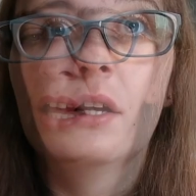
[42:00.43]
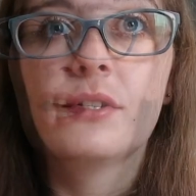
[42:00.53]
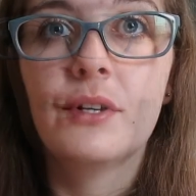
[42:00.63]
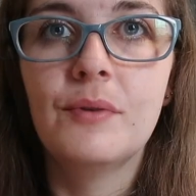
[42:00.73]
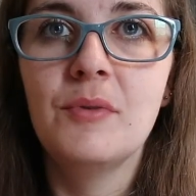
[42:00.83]

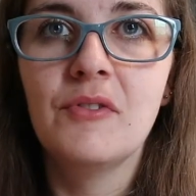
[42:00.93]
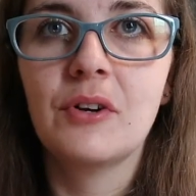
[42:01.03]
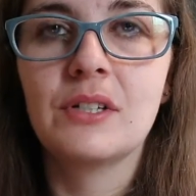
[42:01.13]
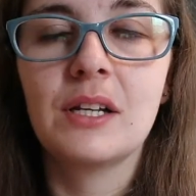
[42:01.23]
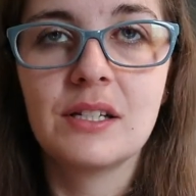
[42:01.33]
So moving
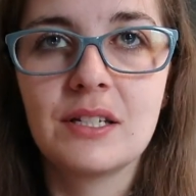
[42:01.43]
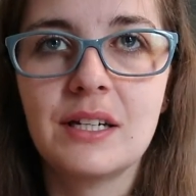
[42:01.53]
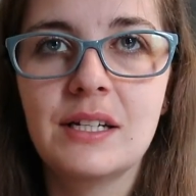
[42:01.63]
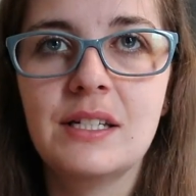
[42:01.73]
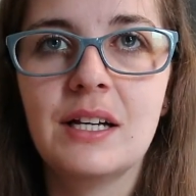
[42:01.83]
on to last
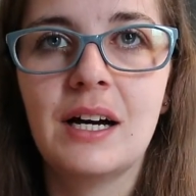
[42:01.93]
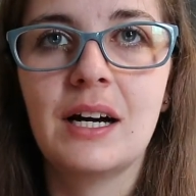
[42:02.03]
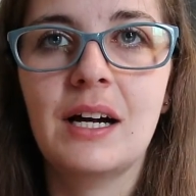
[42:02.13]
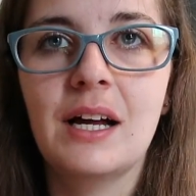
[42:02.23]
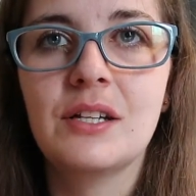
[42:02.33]
night,
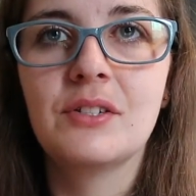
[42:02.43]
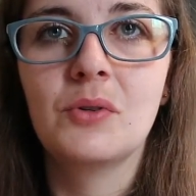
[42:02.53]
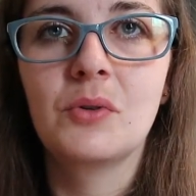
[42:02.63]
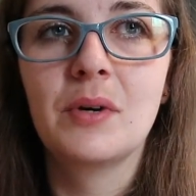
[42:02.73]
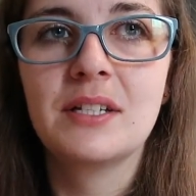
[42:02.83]
I
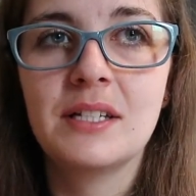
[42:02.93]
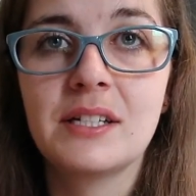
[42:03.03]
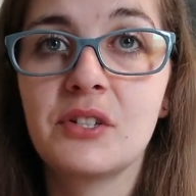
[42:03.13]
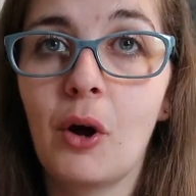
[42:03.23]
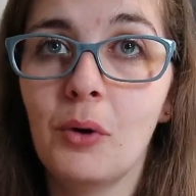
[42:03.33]
saw West End
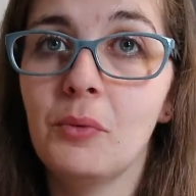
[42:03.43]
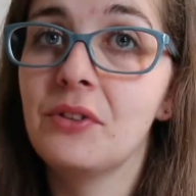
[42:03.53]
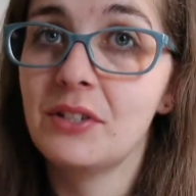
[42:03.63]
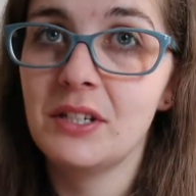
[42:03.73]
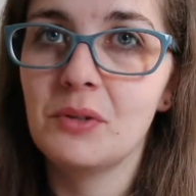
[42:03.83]
Does Hollywood,
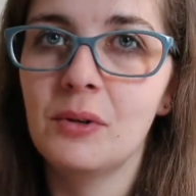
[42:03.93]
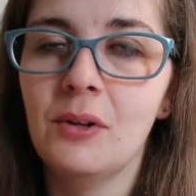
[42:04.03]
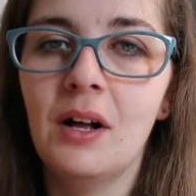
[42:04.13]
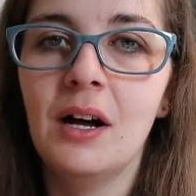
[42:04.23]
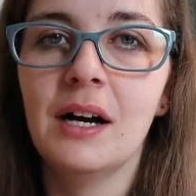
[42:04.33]
the
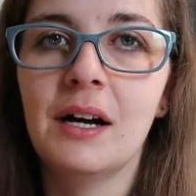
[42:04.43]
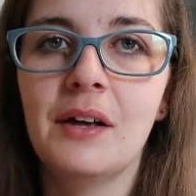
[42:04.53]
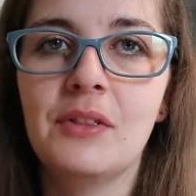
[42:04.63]
sequel. Uh,